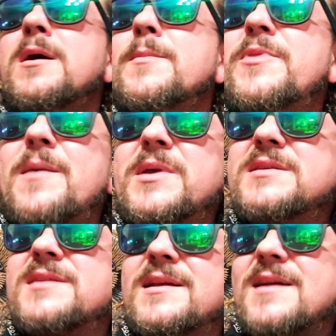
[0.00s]
that being
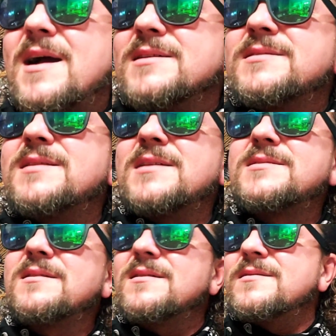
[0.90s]
said, guys,
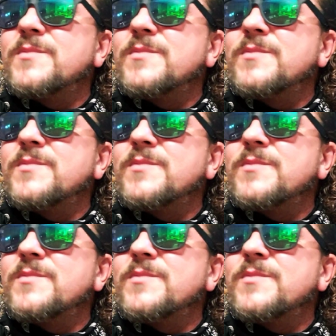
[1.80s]
that's uh